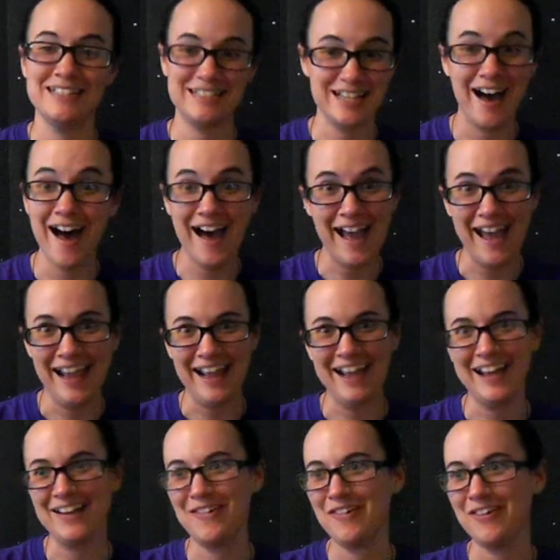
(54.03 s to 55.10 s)
die
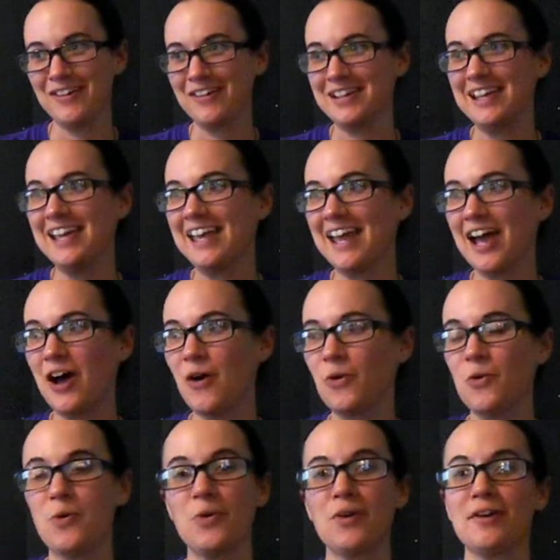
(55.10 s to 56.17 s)
or geek out
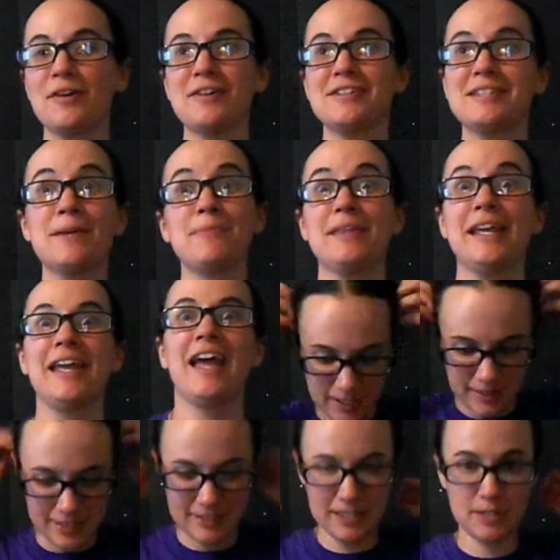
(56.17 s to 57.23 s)
or something.
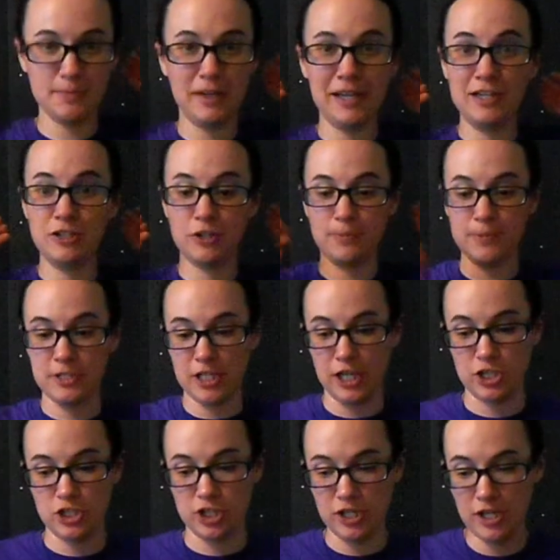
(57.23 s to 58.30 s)
This is my
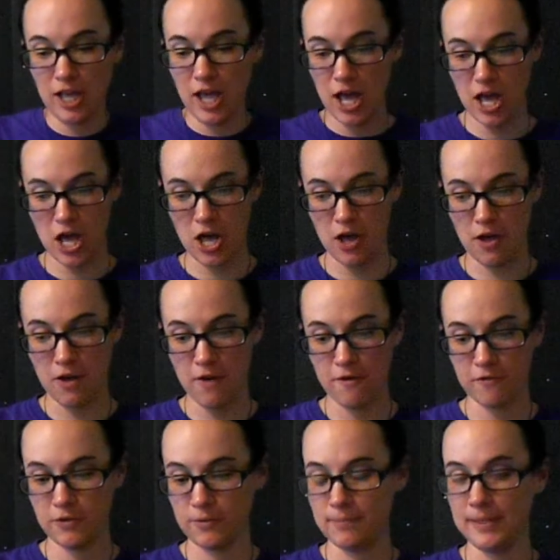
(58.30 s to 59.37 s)
interpretation
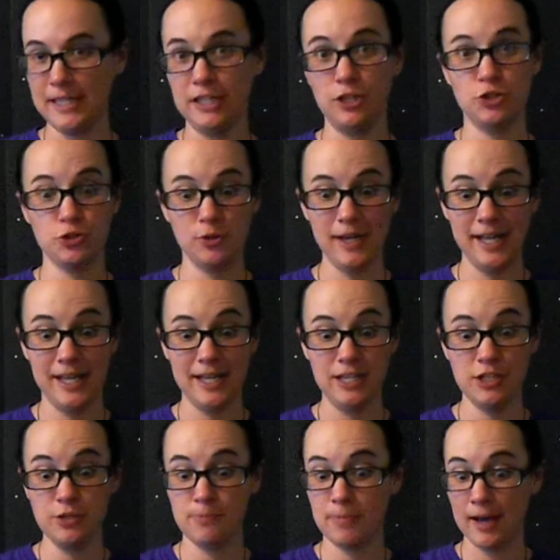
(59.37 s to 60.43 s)
of being
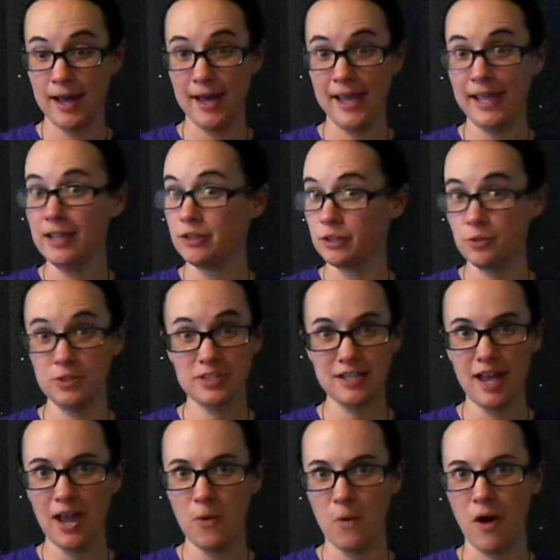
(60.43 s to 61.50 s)
trained by Luke
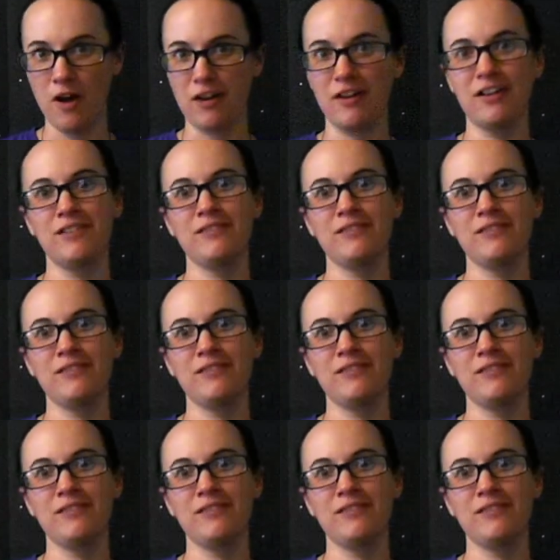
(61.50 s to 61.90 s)
Skywalker.